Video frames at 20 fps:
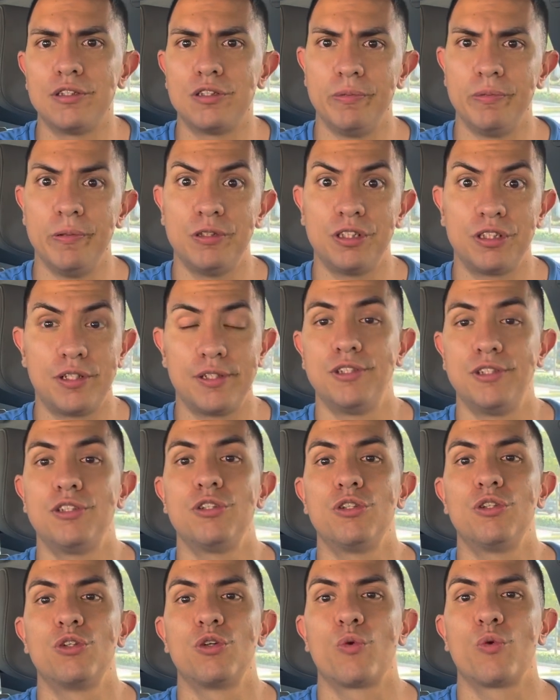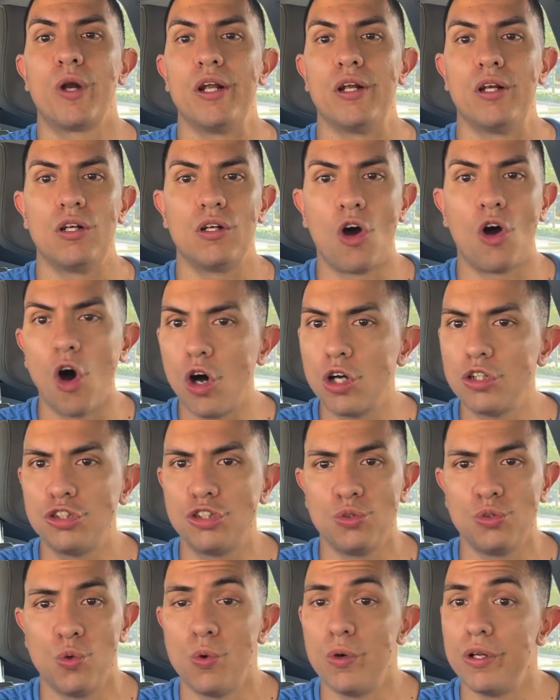to be considered a great
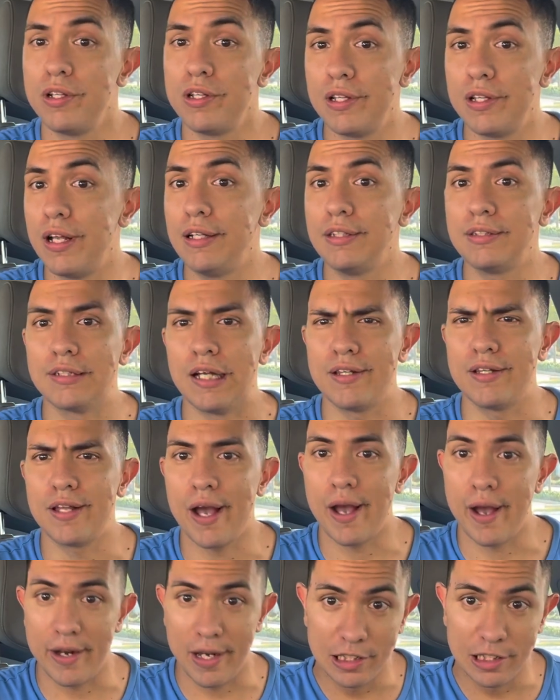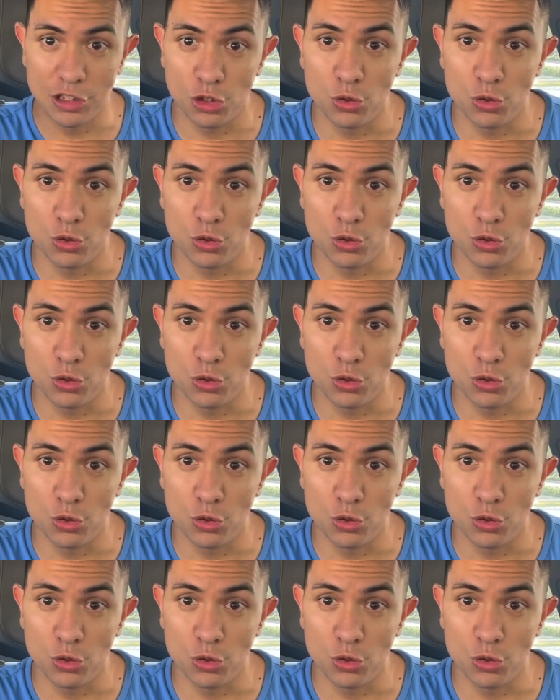consul and things like that is